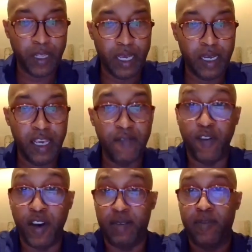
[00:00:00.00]

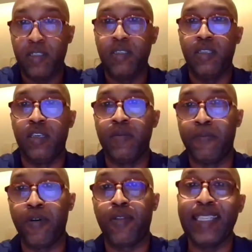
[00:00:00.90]
environment,
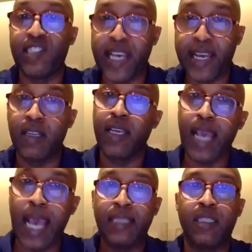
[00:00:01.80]
both
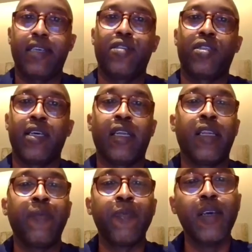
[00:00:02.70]
internally and
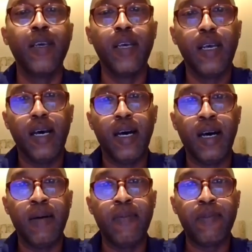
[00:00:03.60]
externally.
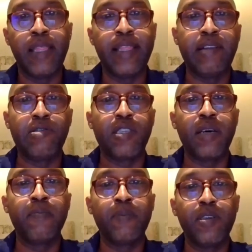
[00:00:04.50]
Then there is
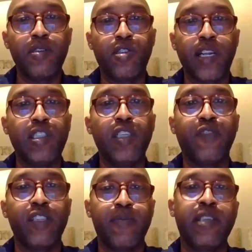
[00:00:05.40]
some strategy
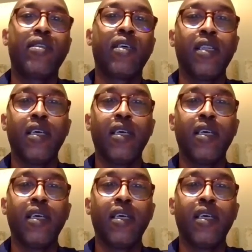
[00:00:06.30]
fundamental,